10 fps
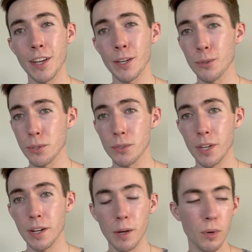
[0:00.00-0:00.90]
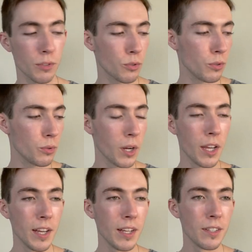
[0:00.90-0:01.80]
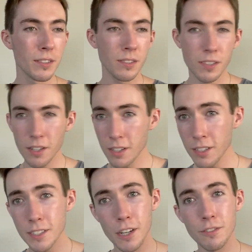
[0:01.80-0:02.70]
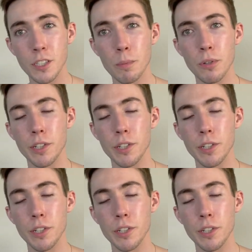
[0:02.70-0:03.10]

And I also said I want to delve deeper